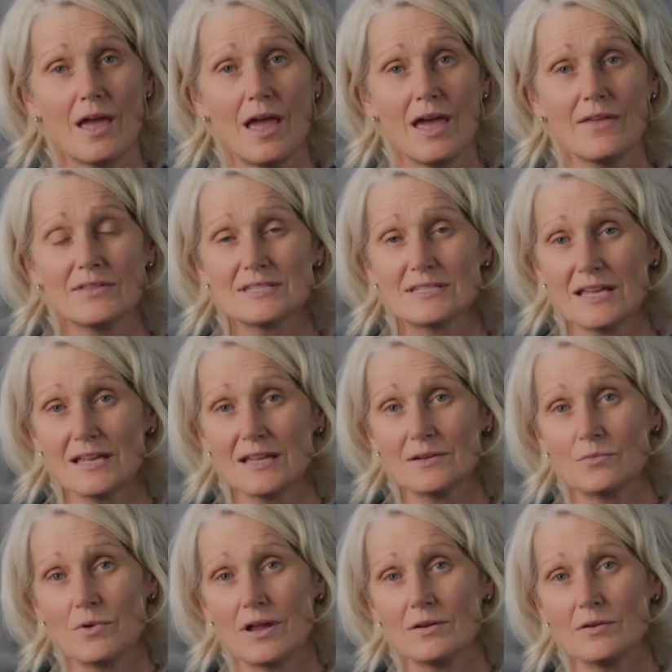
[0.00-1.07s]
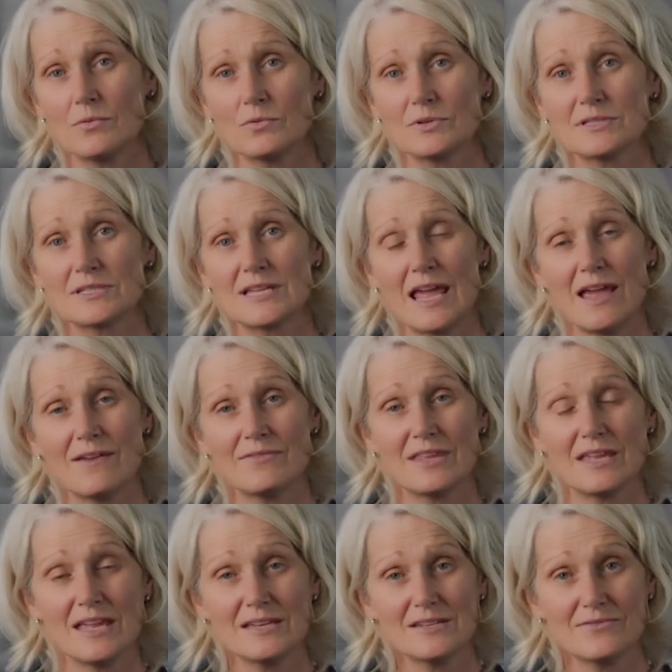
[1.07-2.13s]
and the second one was to have
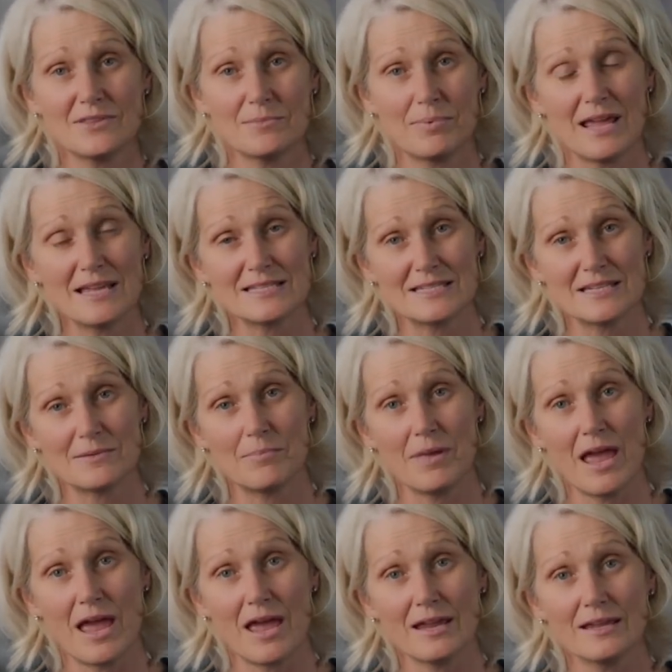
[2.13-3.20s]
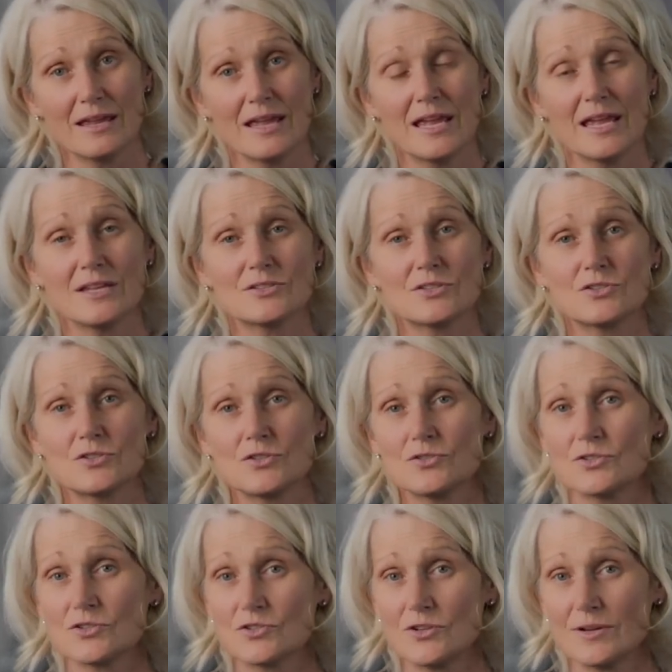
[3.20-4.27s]
the end of the plastic bag into two
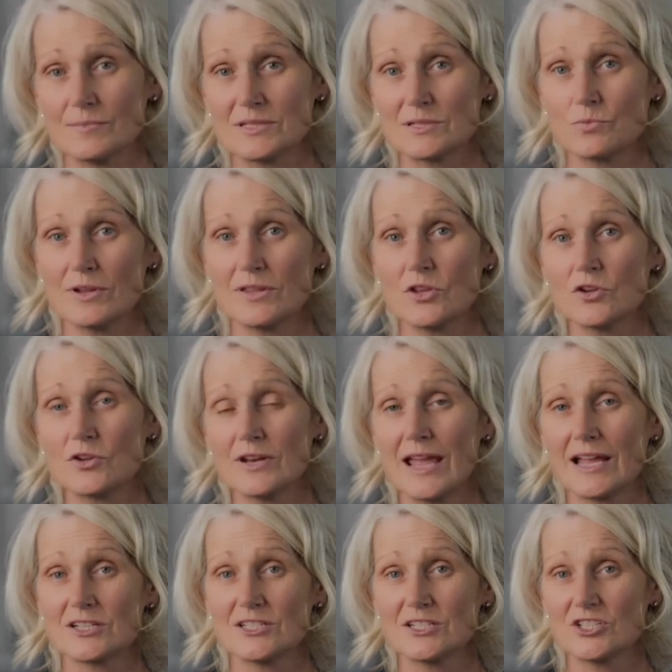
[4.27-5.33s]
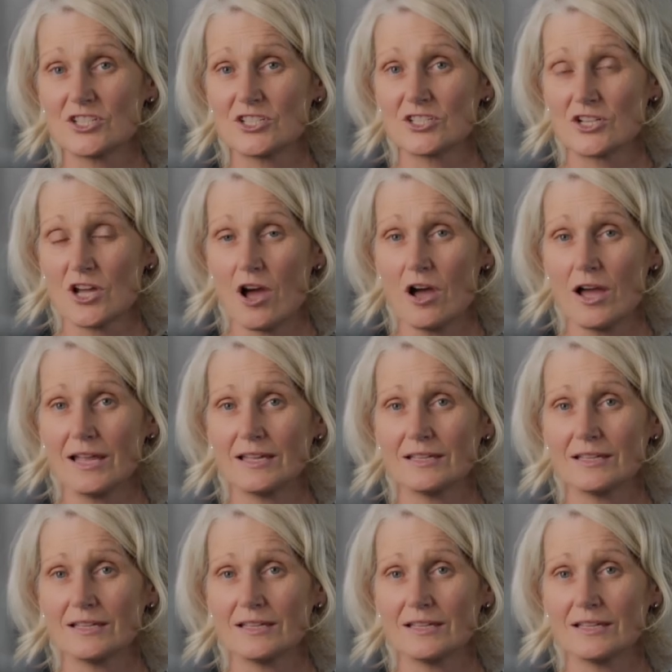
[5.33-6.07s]
strips where you could actually just tie